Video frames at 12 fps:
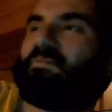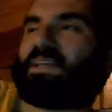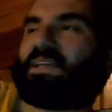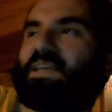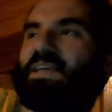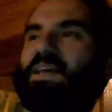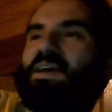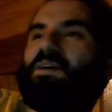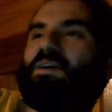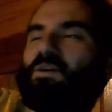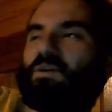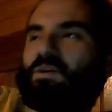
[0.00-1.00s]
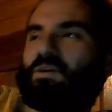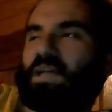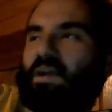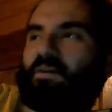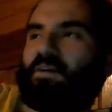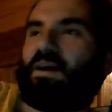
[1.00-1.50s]
was like
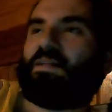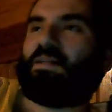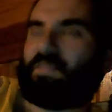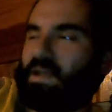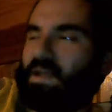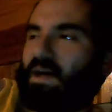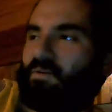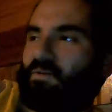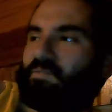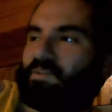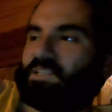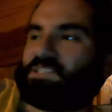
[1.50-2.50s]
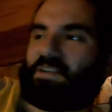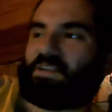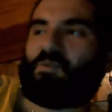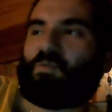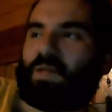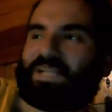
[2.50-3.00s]
Tara, the now Queen Regent,
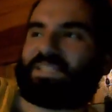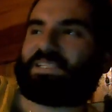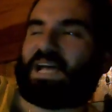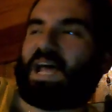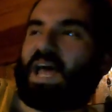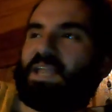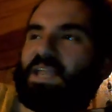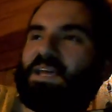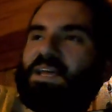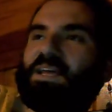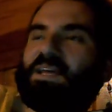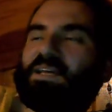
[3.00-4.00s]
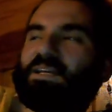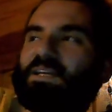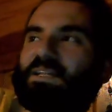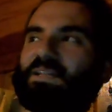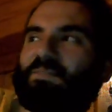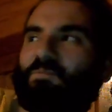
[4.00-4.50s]
who like said
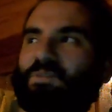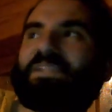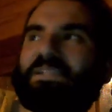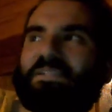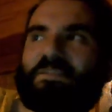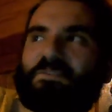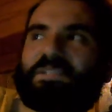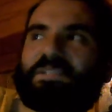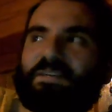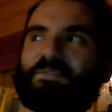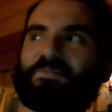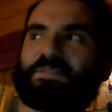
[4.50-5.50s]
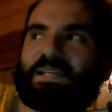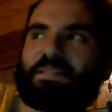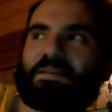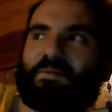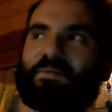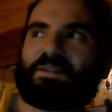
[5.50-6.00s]
was the Cersei who said
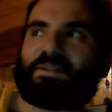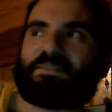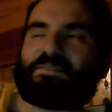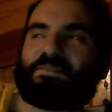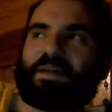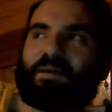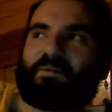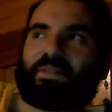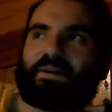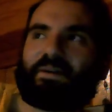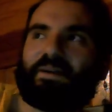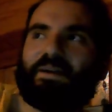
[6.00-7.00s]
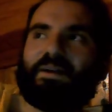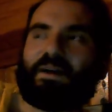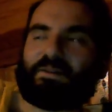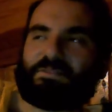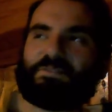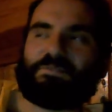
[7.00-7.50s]
they wanted to do that with her,
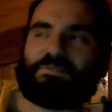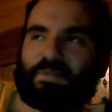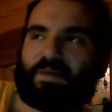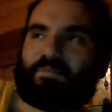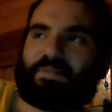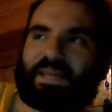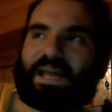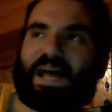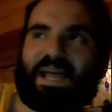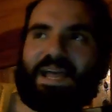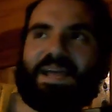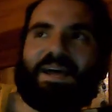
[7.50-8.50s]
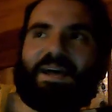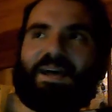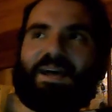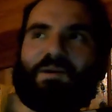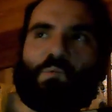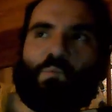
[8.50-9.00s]
or to do that with the guy.
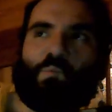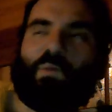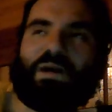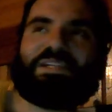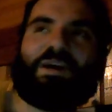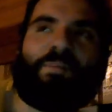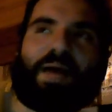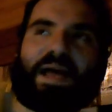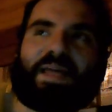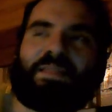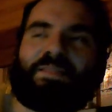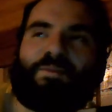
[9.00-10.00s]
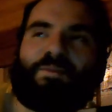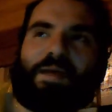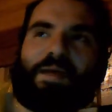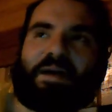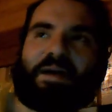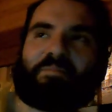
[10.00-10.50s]
Must go back in like the
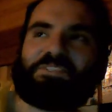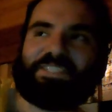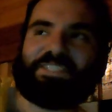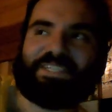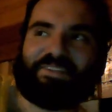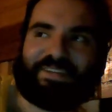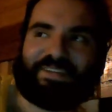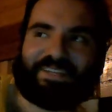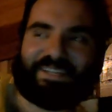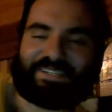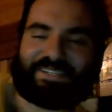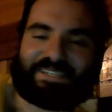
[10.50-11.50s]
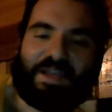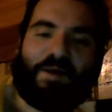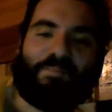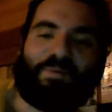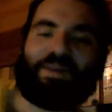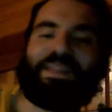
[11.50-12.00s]
Wayback Machine and look at this.
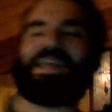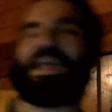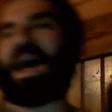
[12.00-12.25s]
But like,